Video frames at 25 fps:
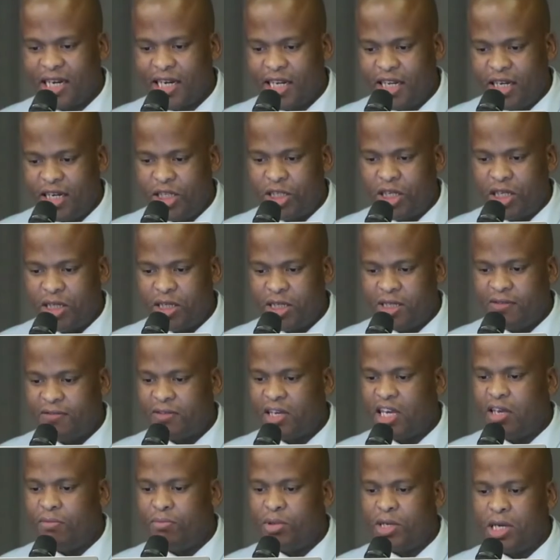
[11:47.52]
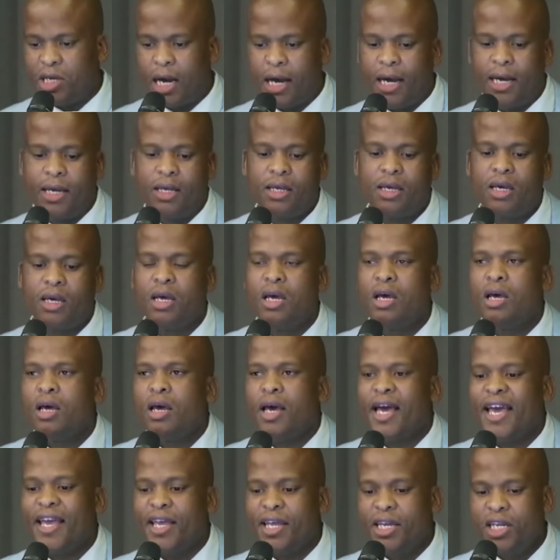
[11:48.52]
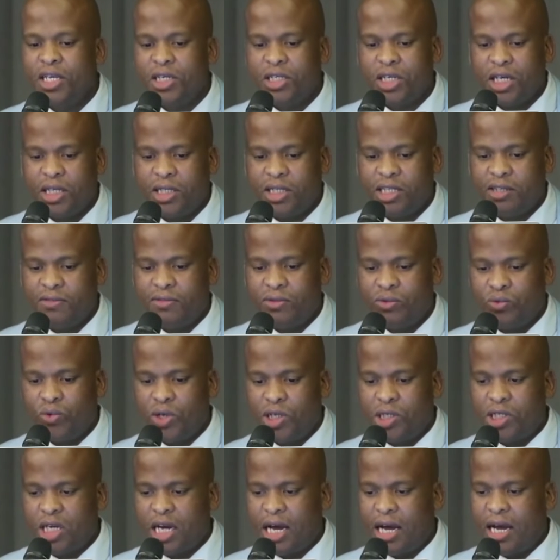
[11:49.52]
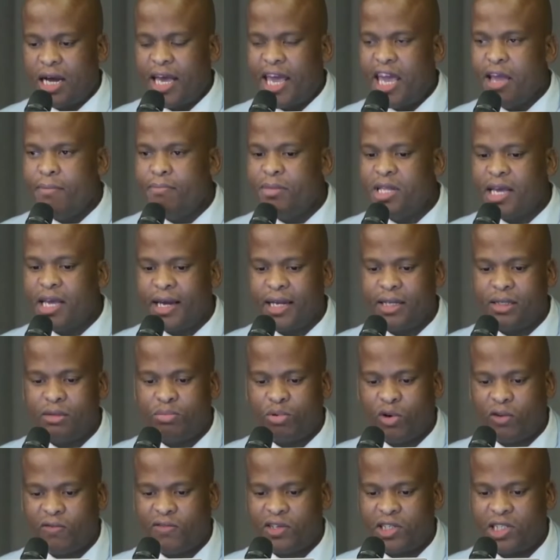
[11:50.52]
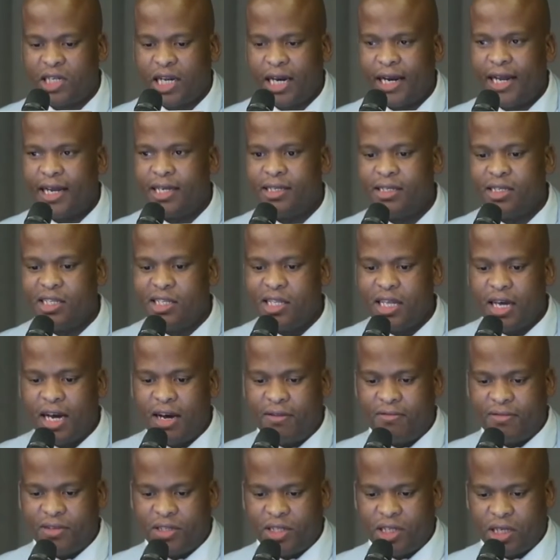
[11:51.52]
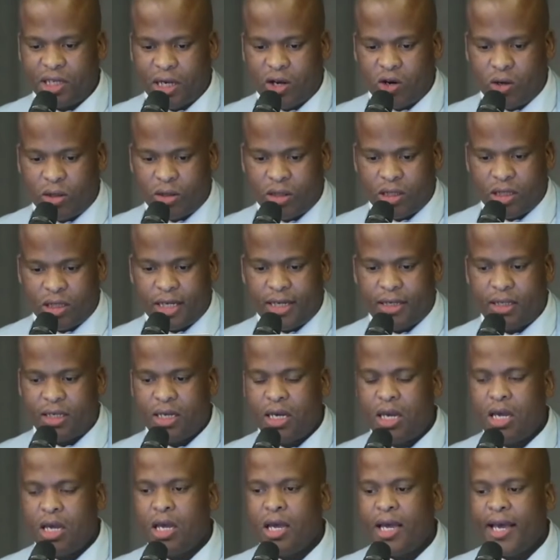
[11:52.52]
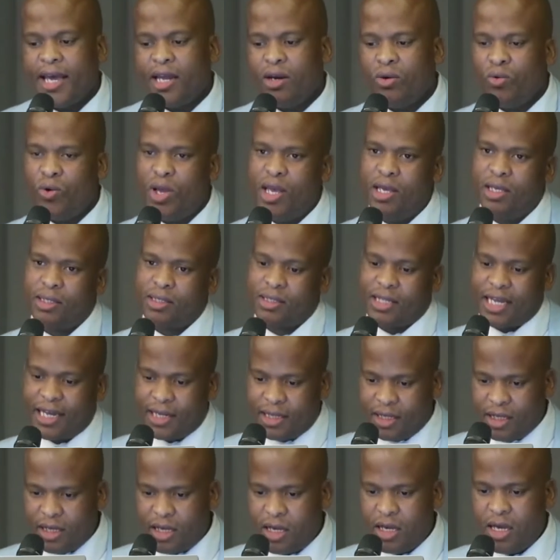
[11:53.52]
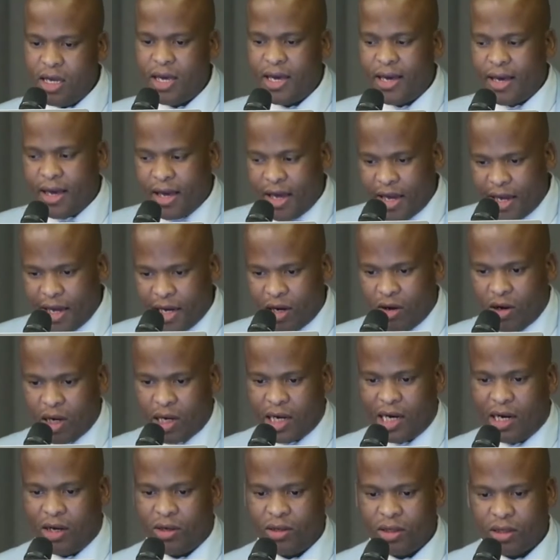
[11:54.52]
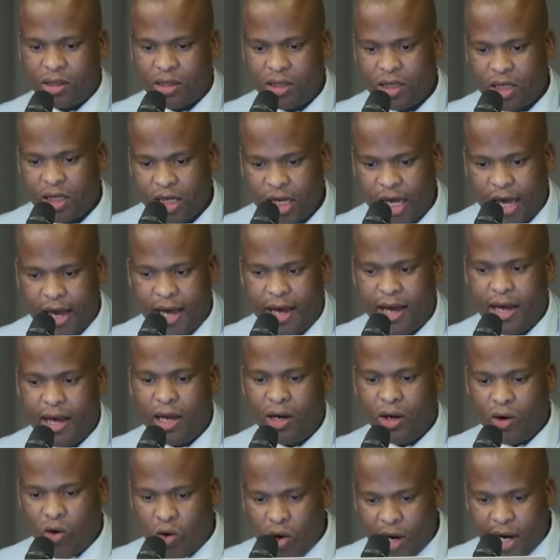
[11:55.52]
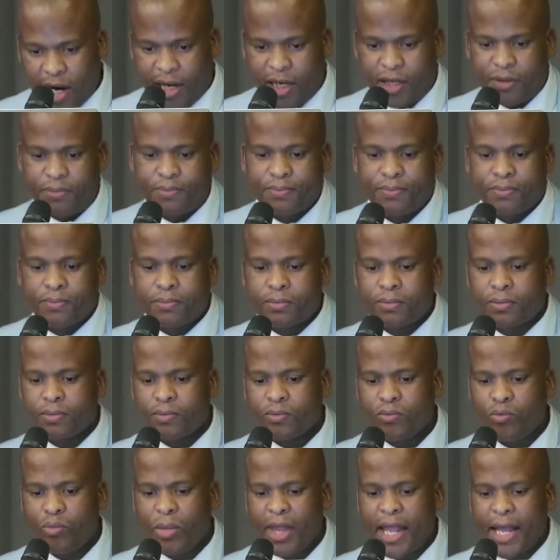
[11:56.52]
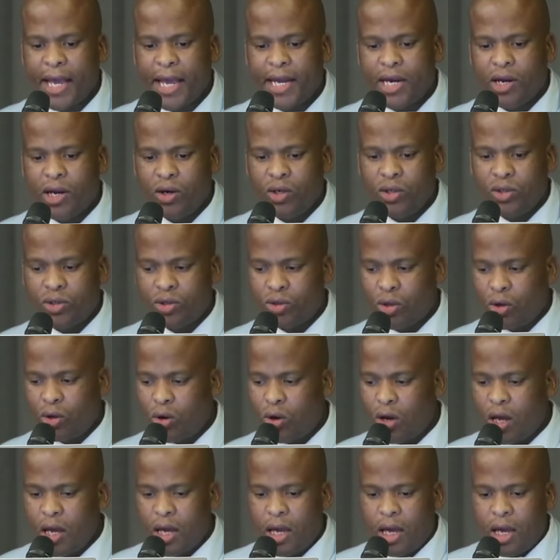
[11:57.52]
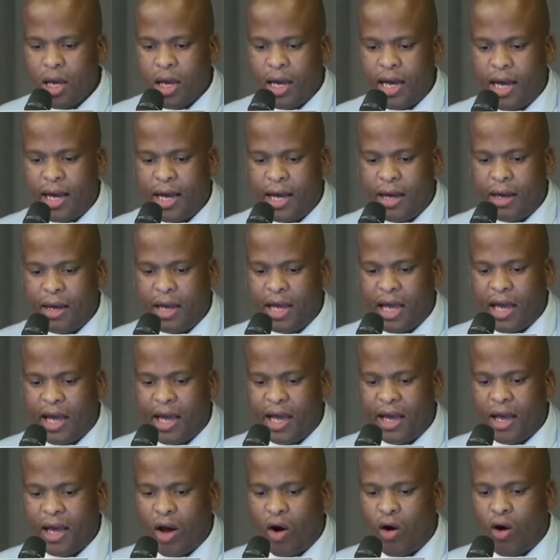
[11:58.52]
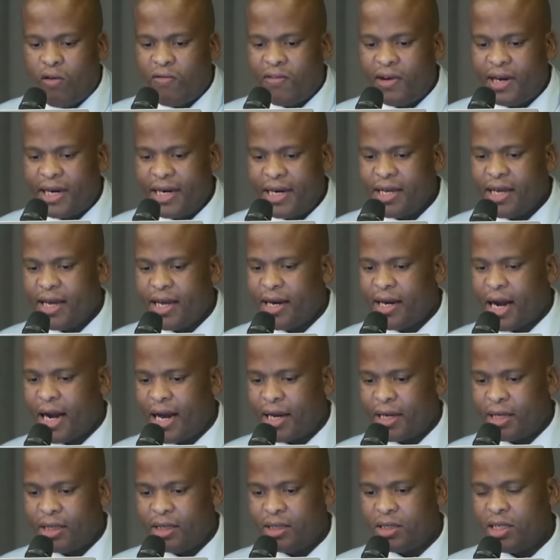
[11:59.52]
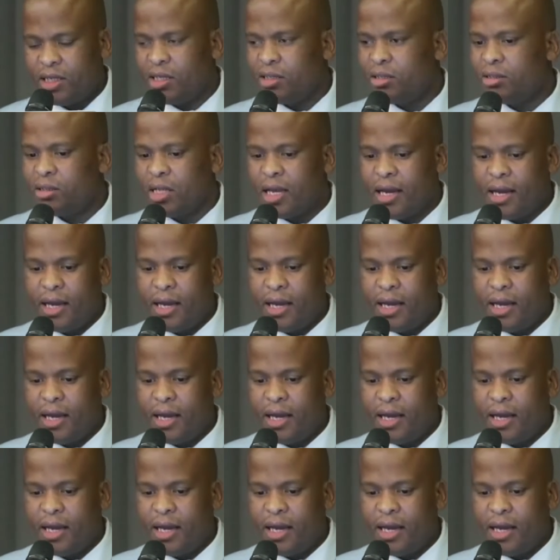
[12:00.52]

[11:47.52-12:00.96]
Initiative, API, initiatives which are aimed at professionalizing the African continent, and we're starting here in our country locally. And also offering an accredited